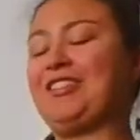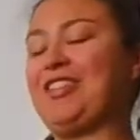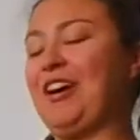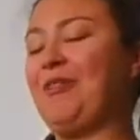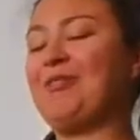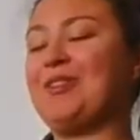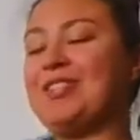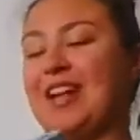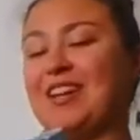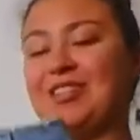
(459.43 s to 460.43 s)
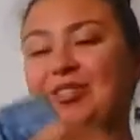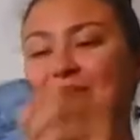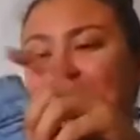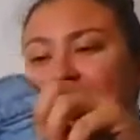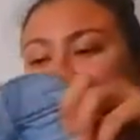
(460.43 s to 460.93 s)
so they're a size
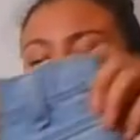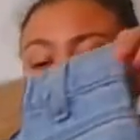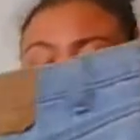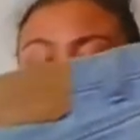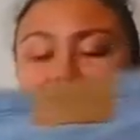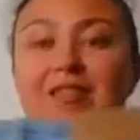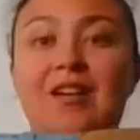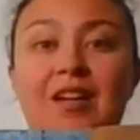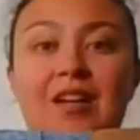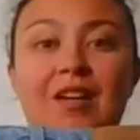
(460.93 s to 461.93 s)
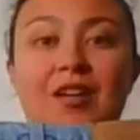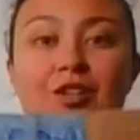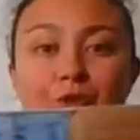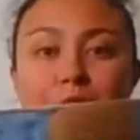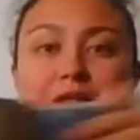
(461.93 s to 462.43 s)
38 men's
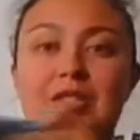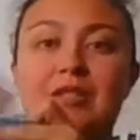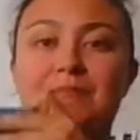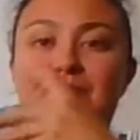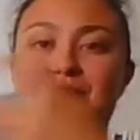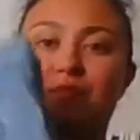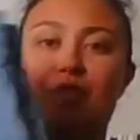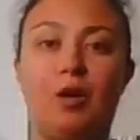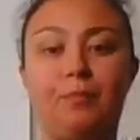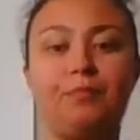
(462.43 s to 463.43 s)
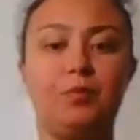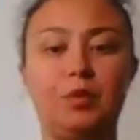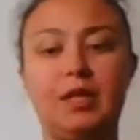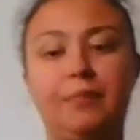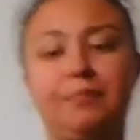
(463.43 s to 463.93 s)
shorts. So we'll
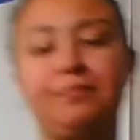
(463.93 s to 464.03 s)
see.